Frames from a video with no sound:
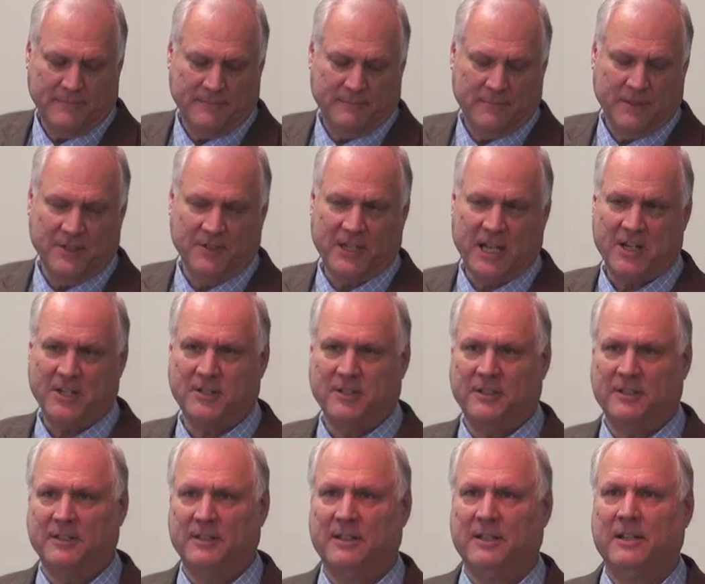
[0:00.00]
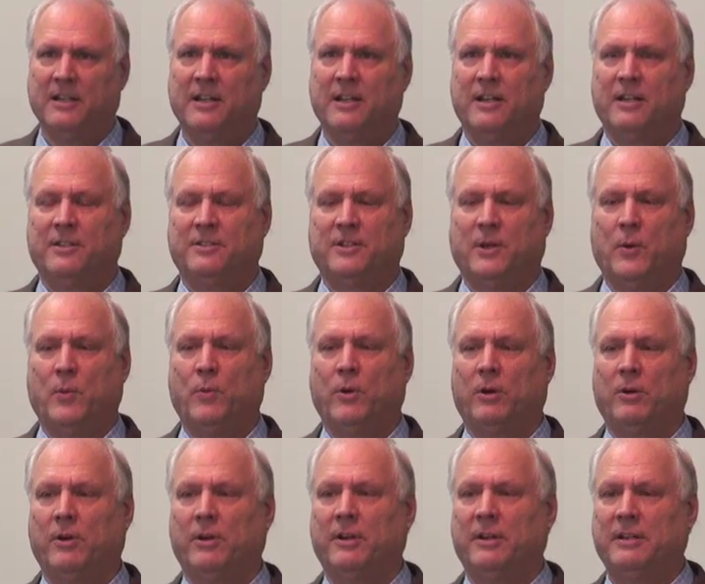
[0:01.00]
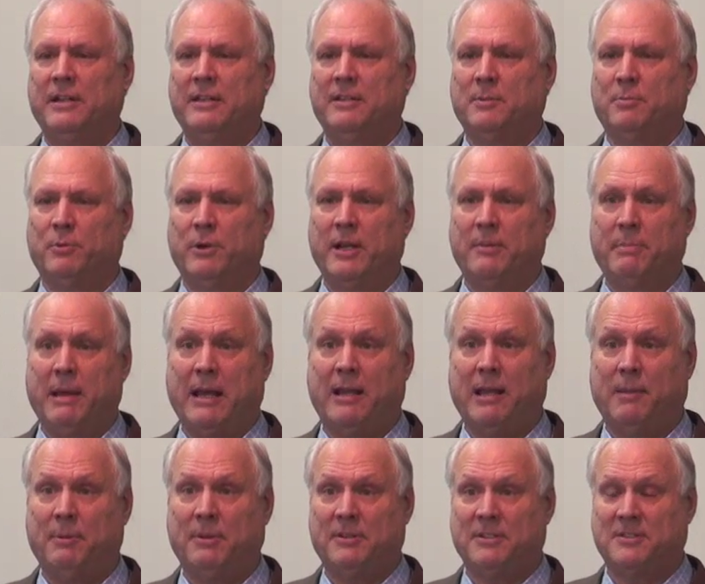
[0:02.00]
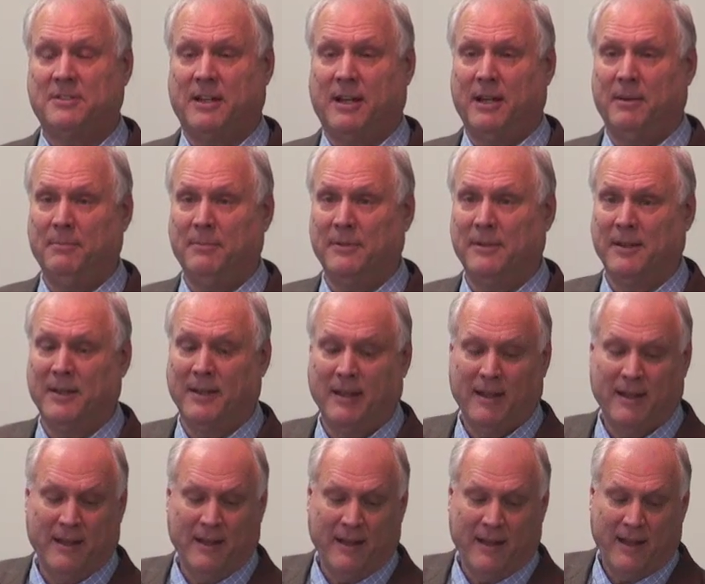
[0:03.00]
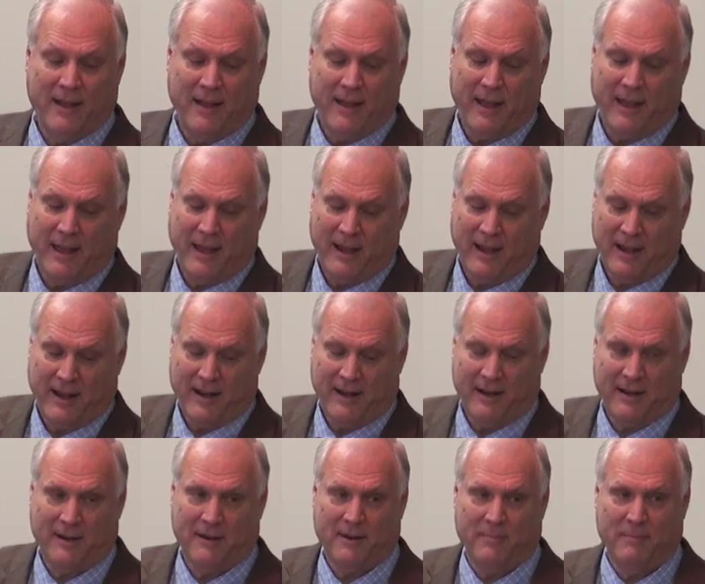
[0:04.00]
possession. So we're going to need to bring Becky up at this time. And